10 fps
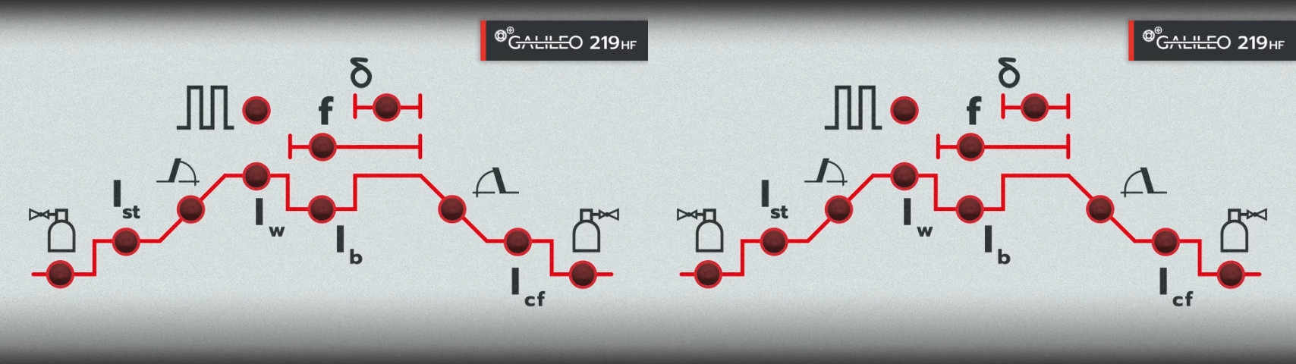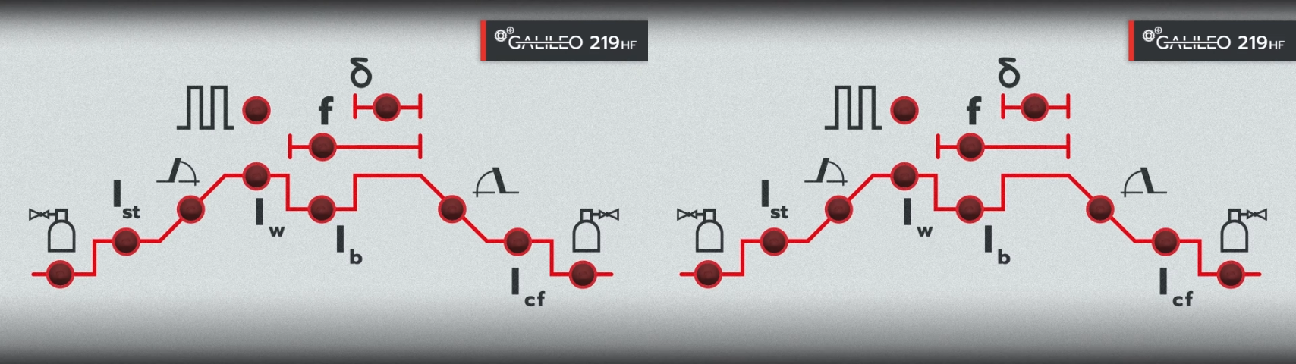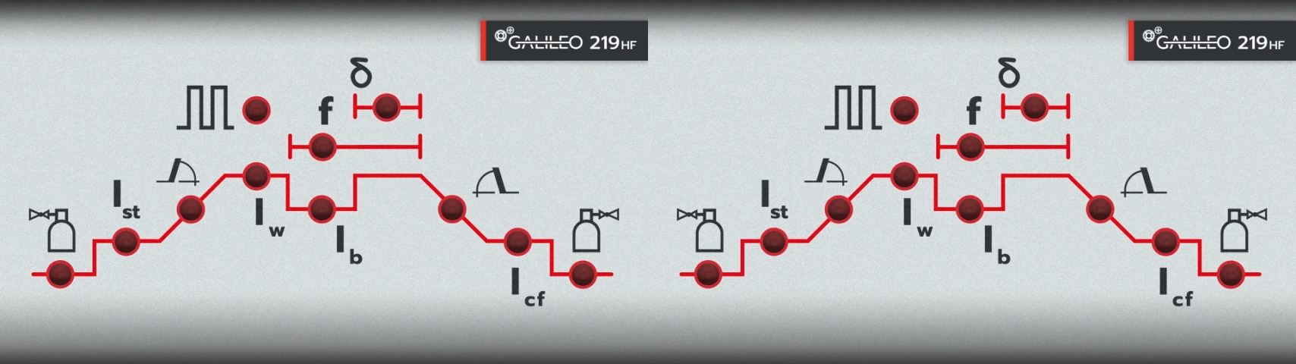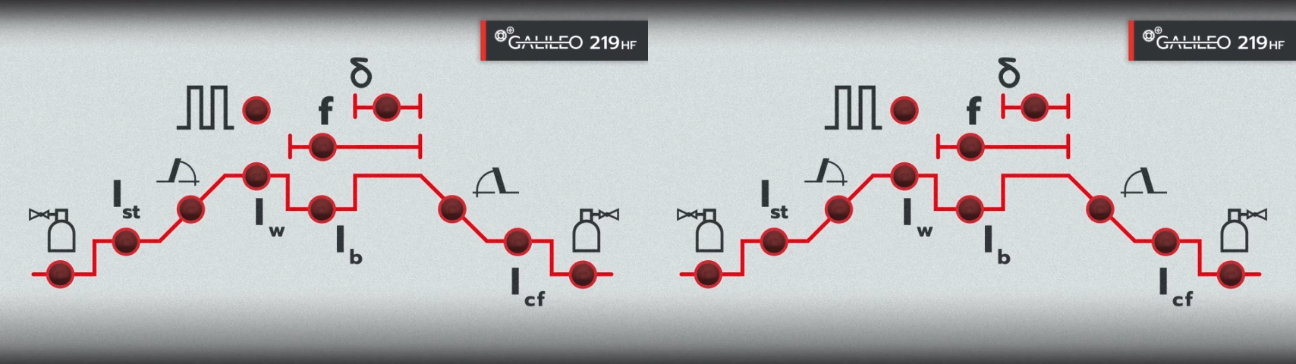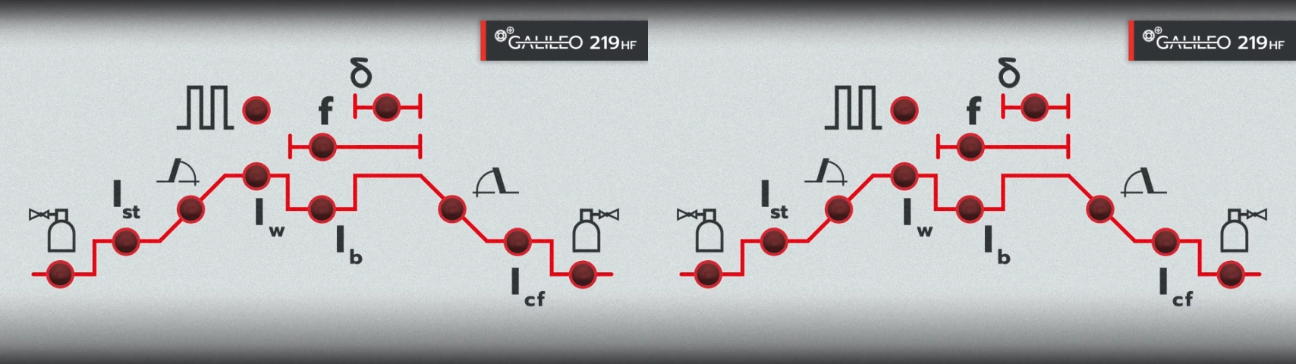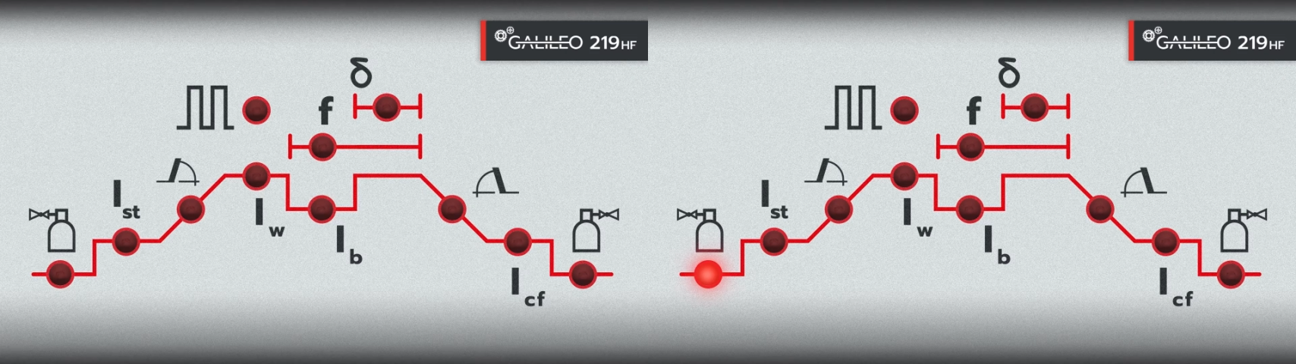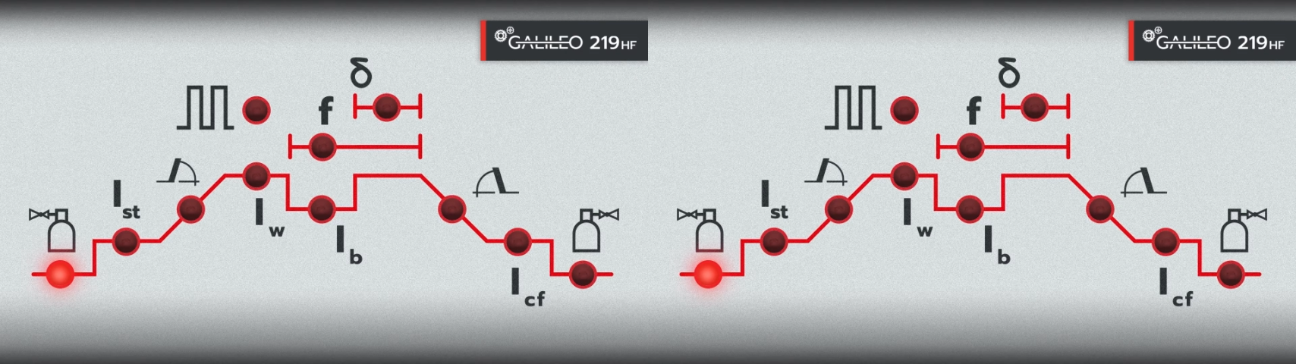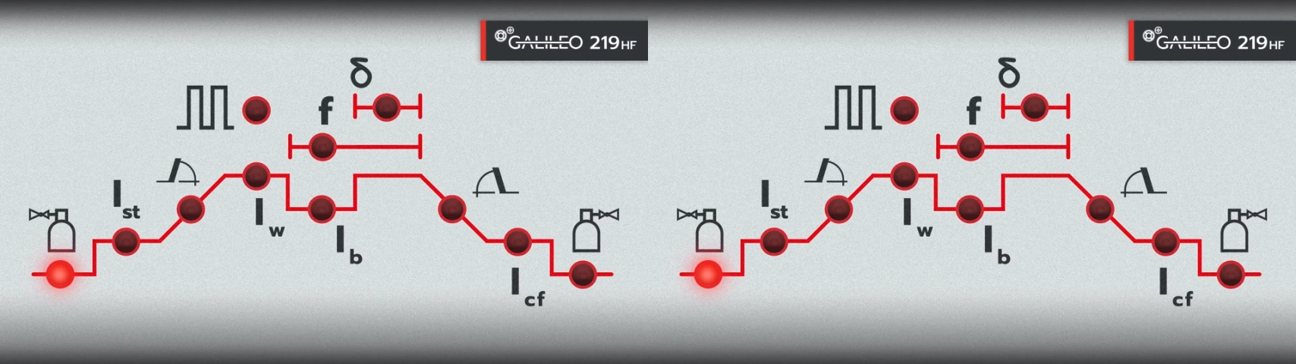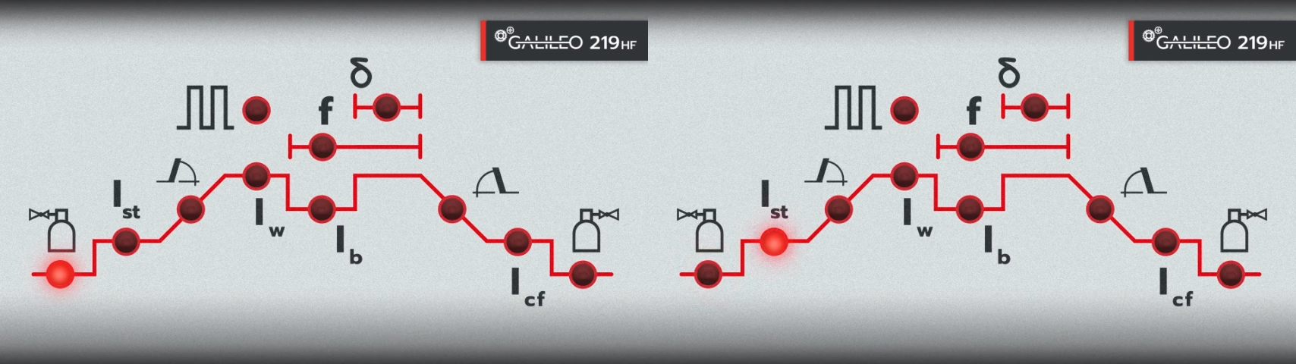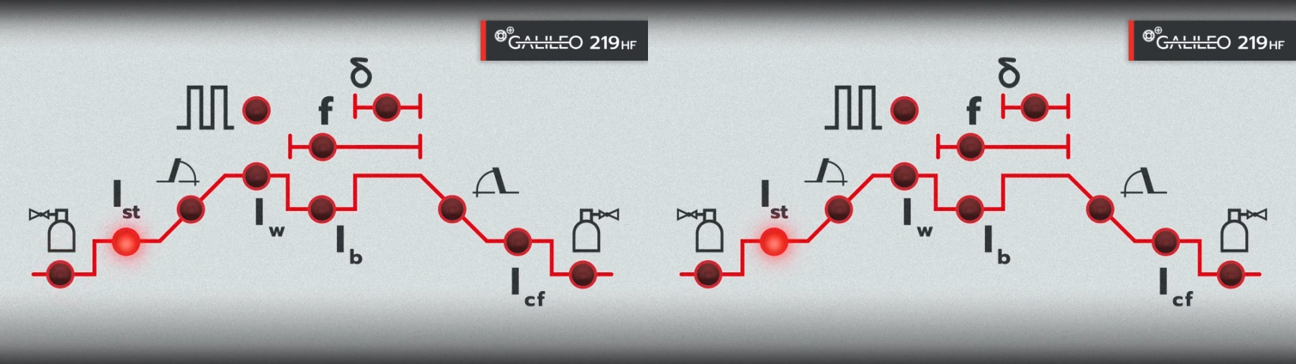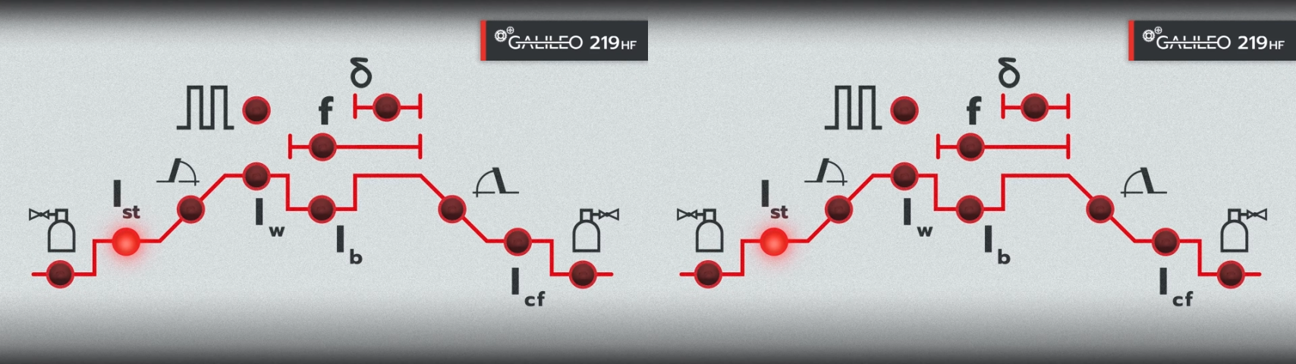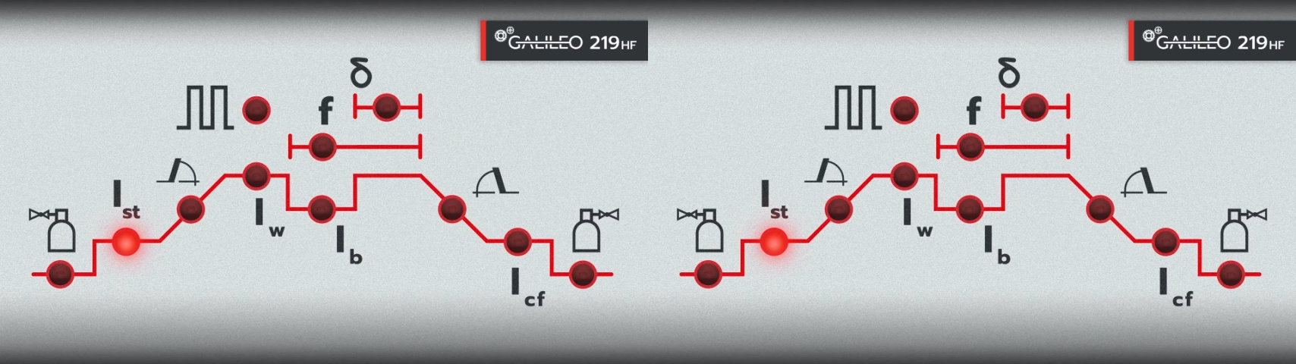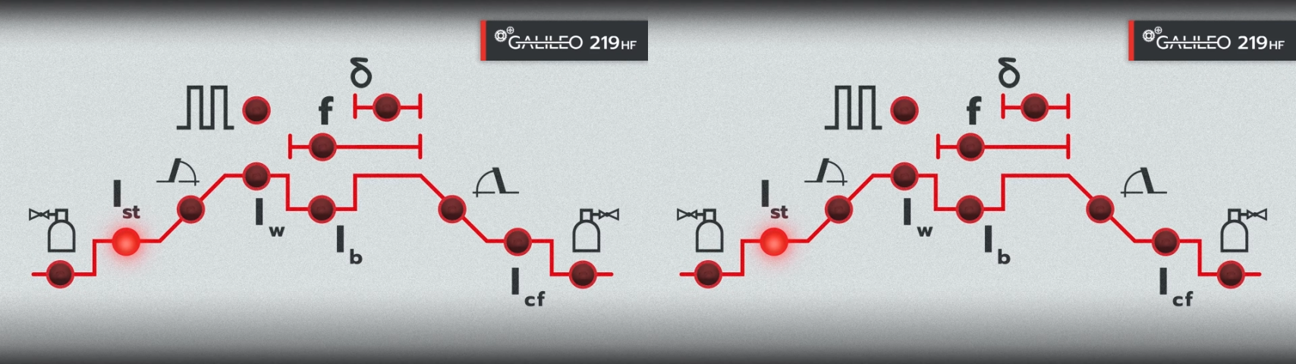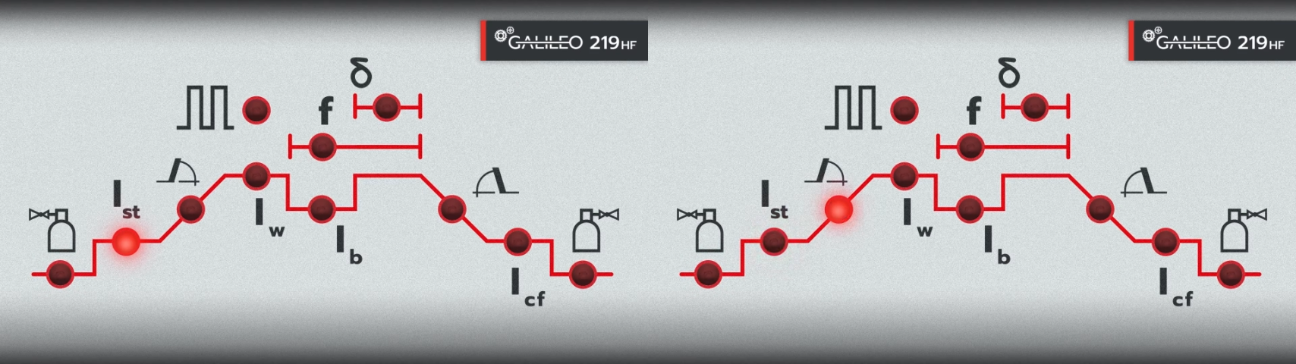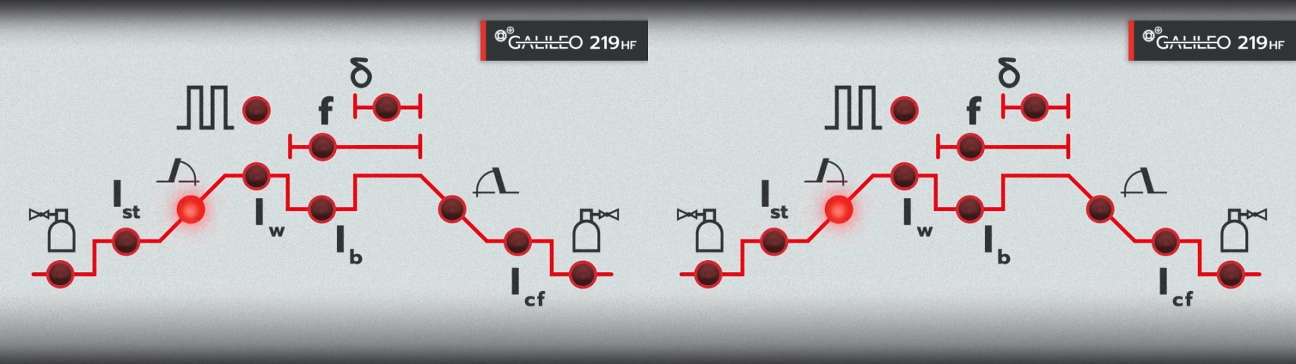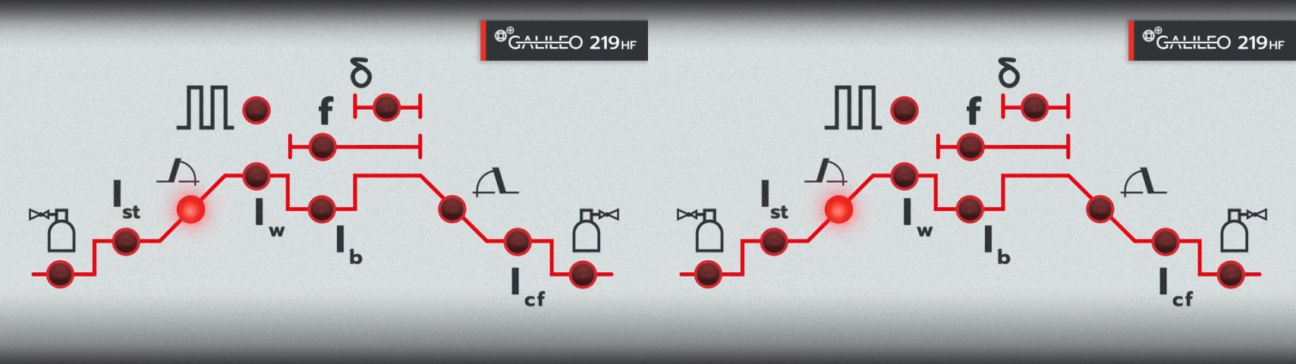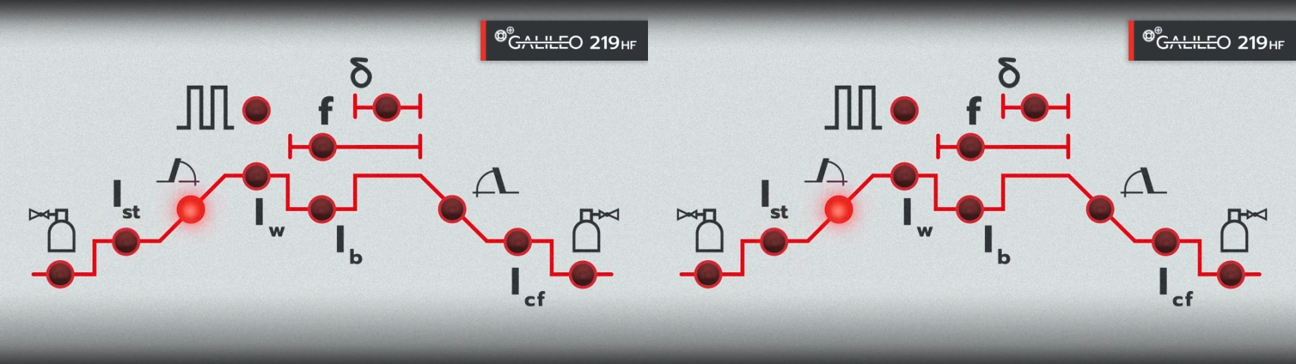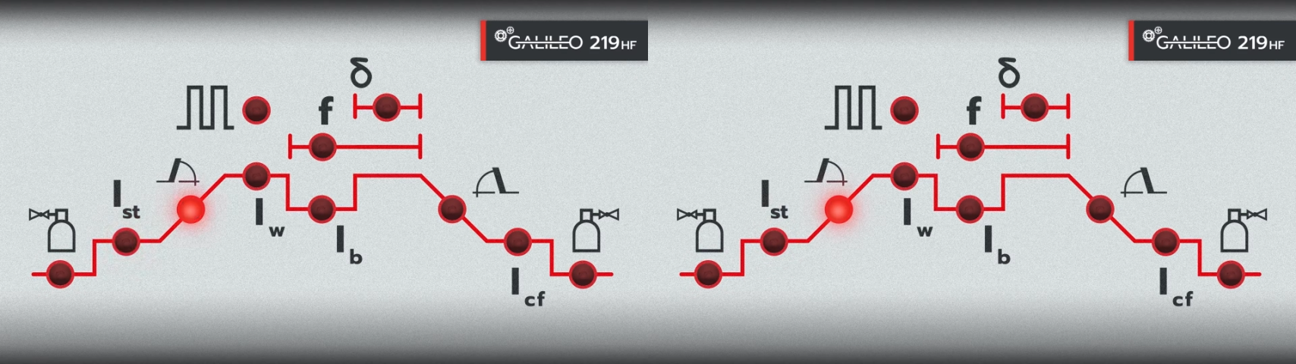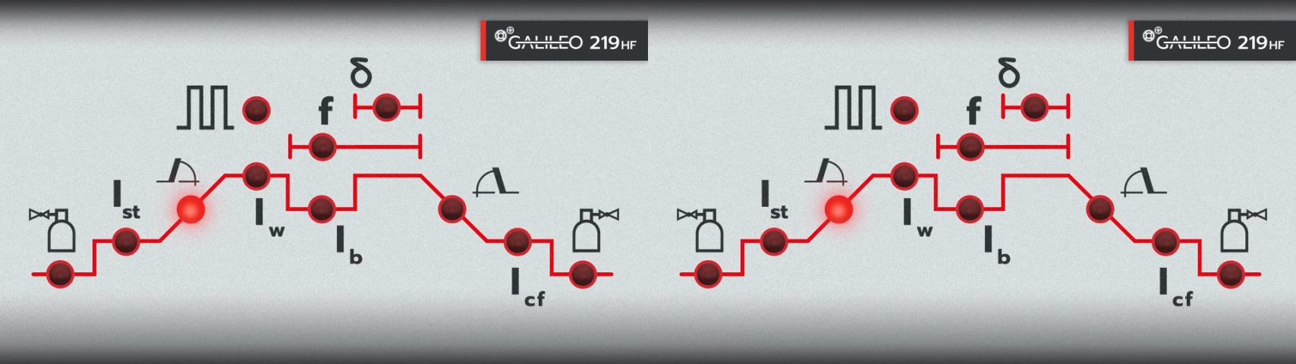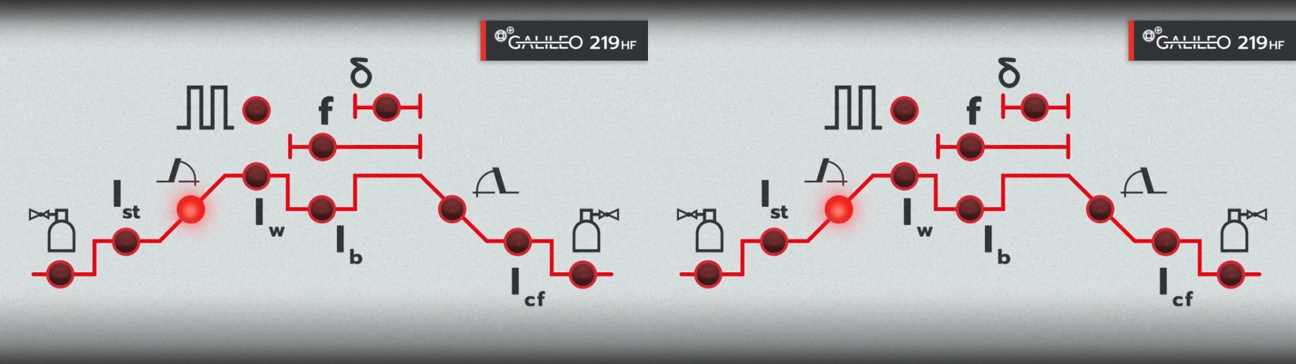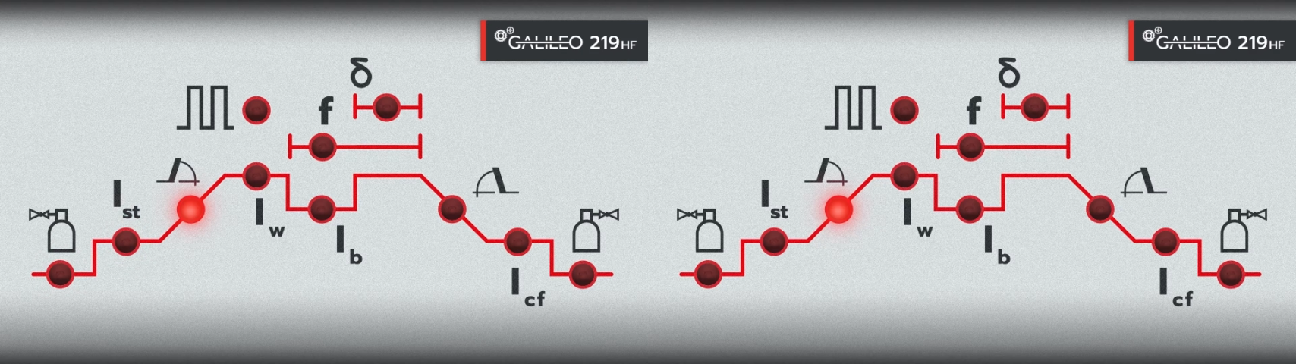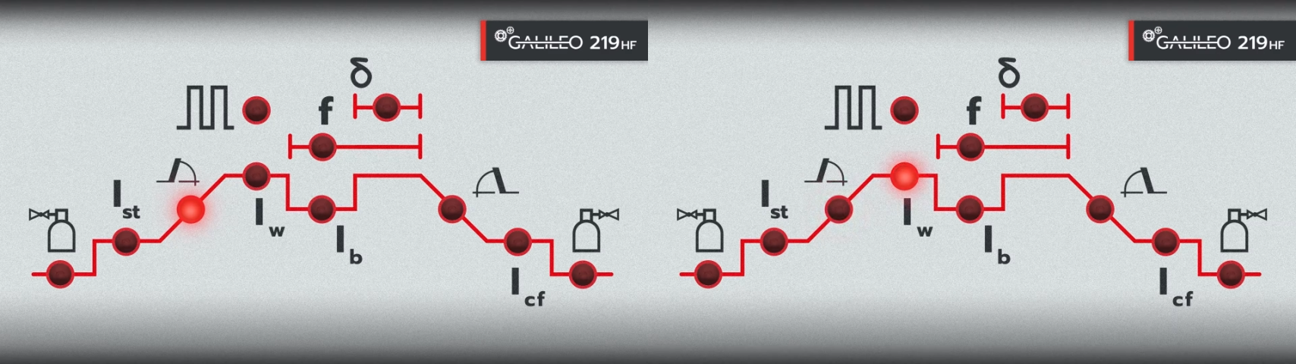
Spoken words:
Nobody's mouth can be seen.